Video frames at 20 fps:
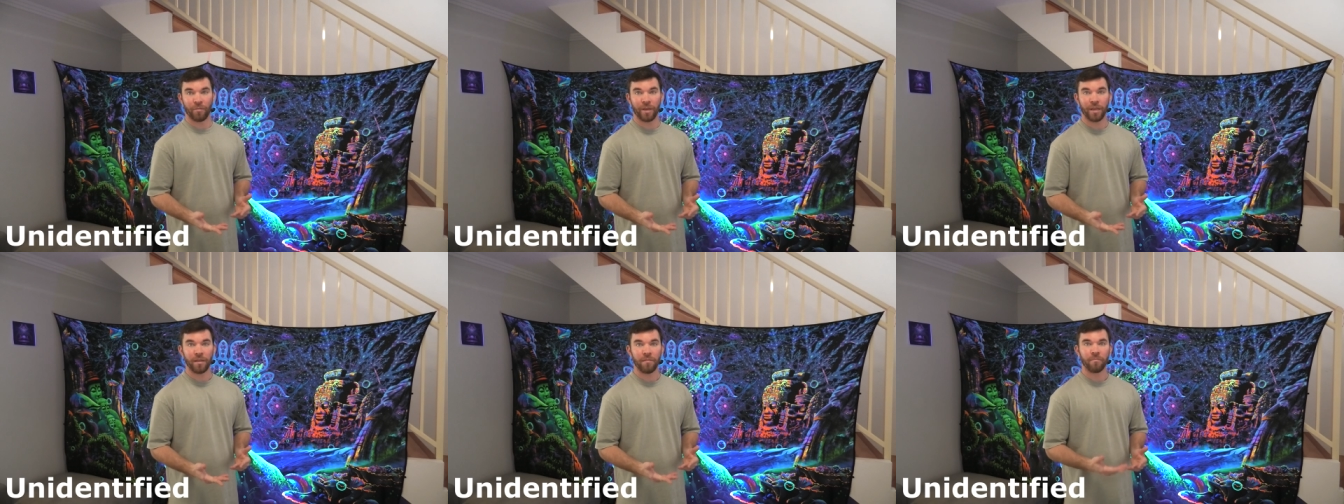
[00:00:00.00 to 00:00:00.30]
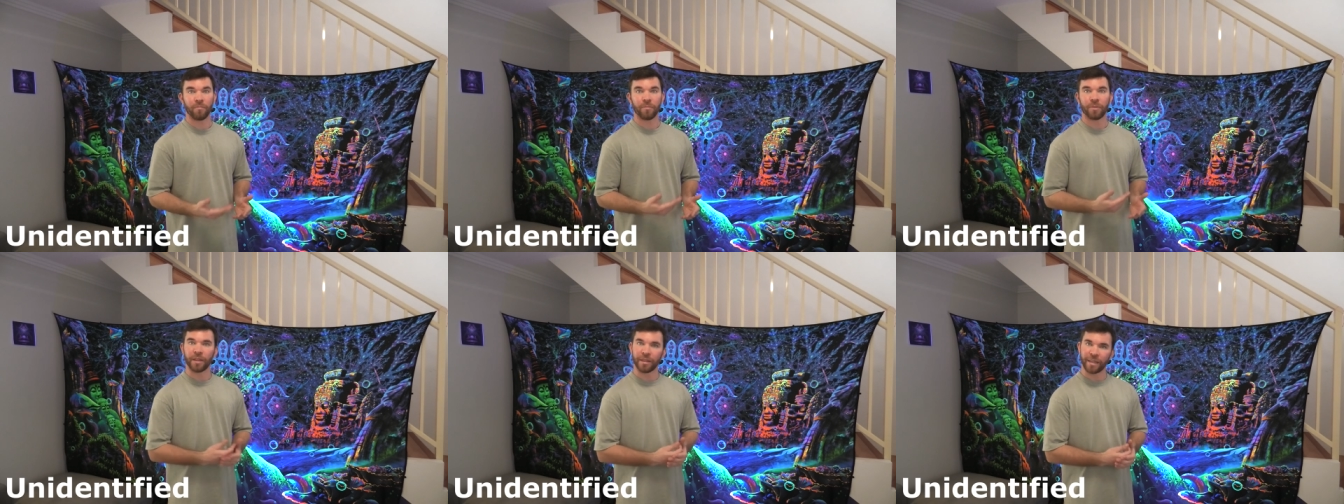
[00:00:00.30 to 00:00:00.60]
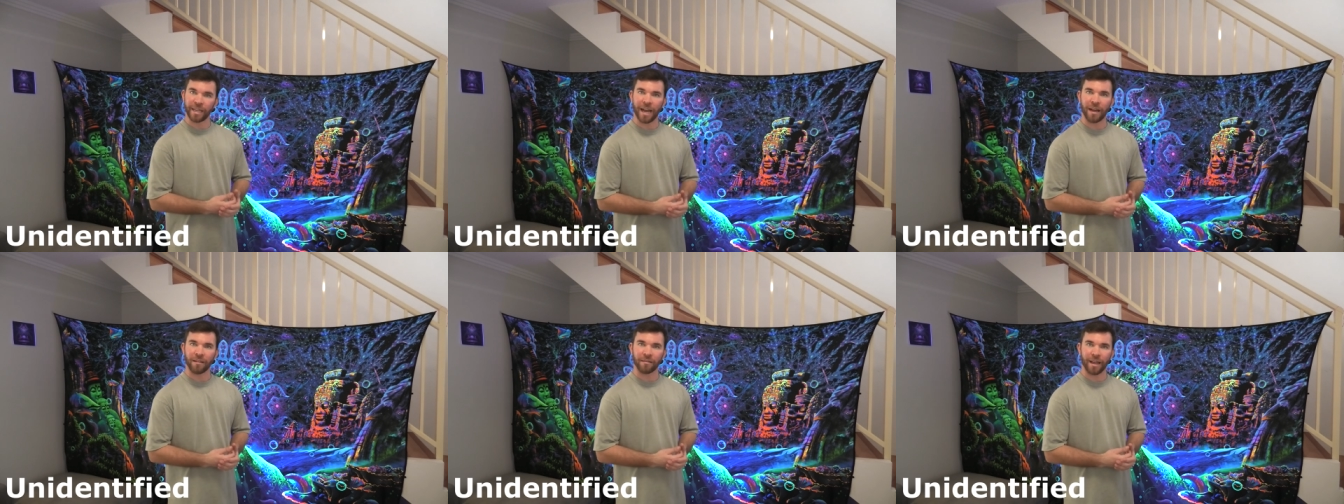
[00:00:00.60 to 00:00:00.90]
me
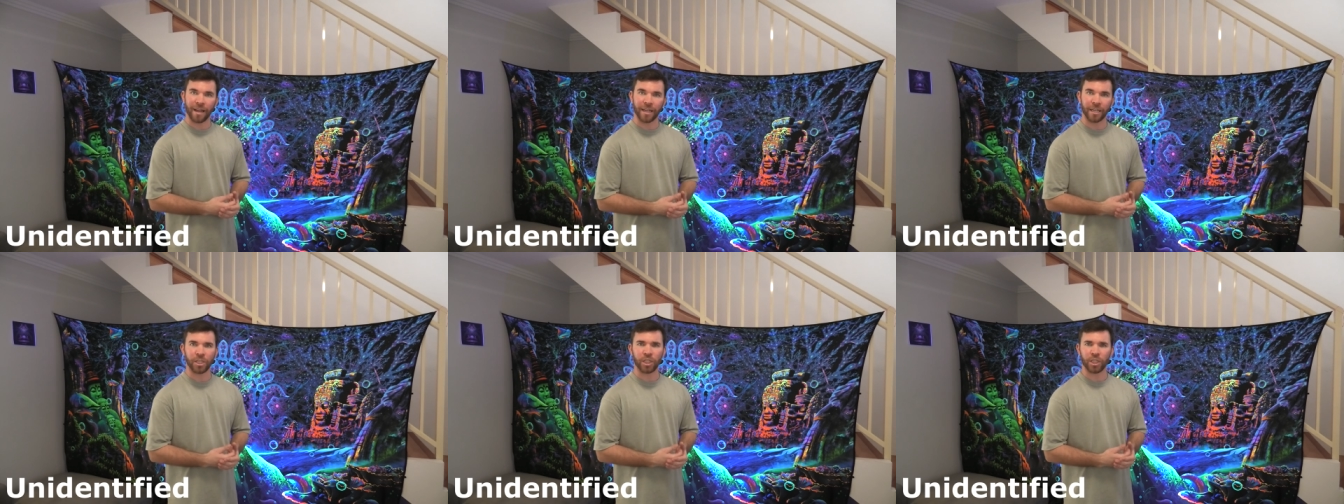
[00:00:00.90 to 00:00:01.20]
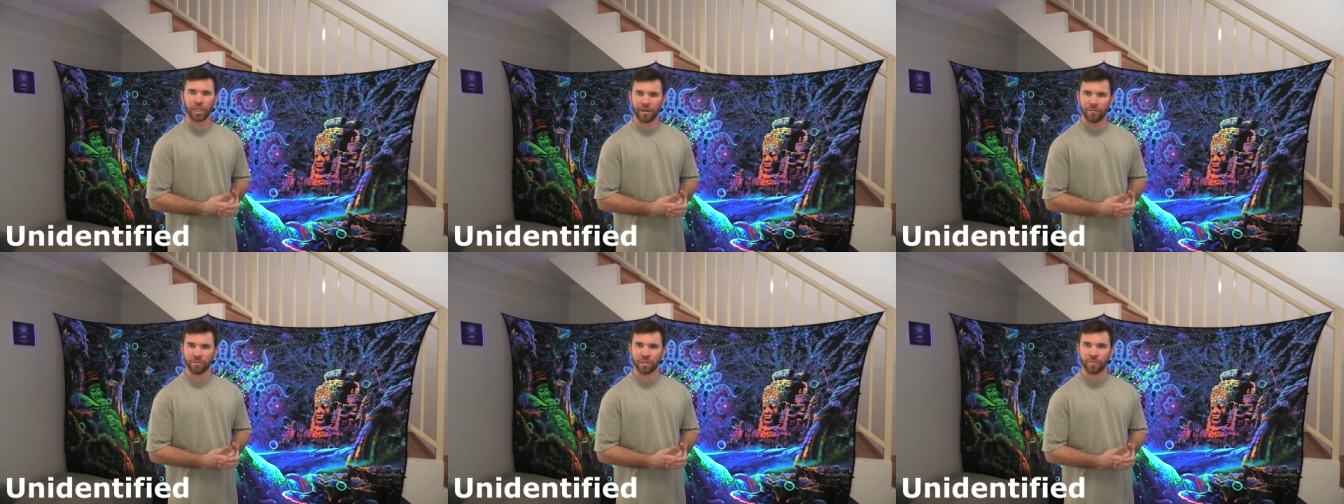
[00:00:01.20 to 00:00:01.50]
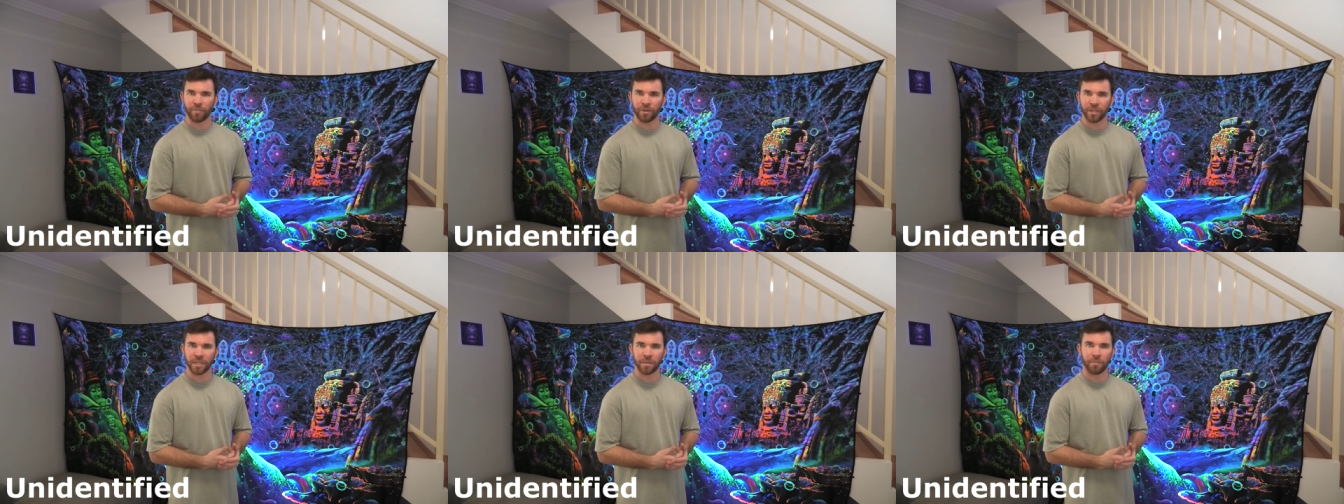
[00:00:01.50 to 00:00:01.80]
that the outlandish,
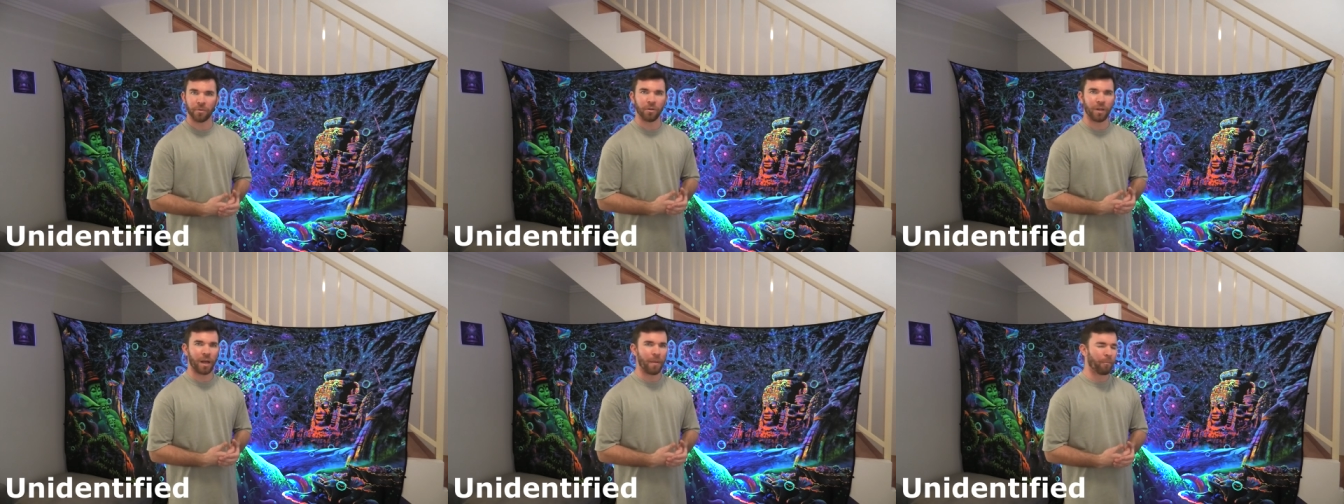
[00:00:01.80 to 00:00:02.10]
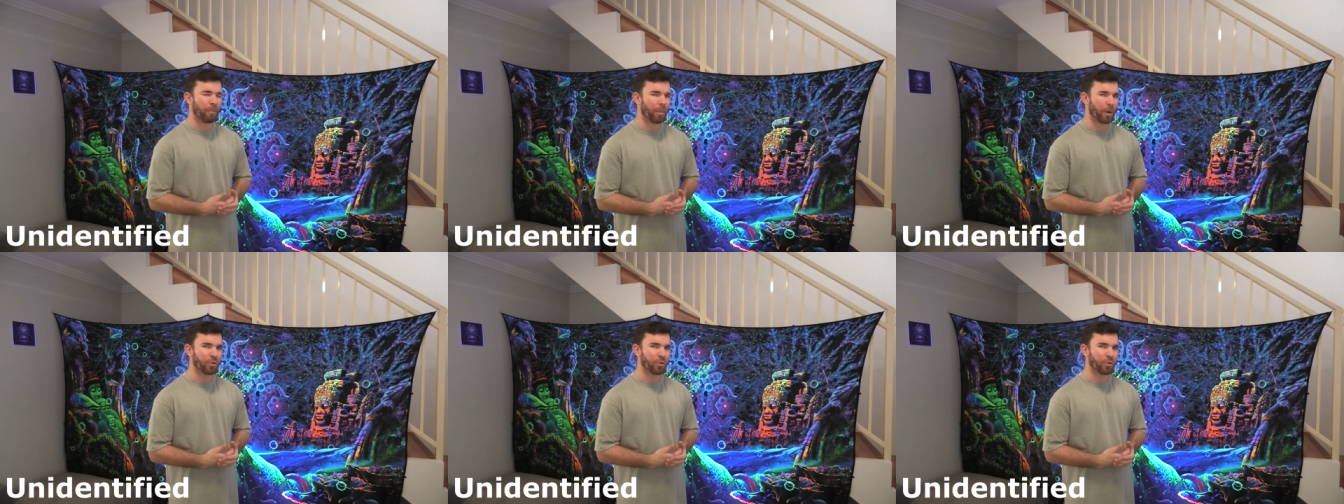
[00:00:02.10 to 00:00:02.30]
irresponsible and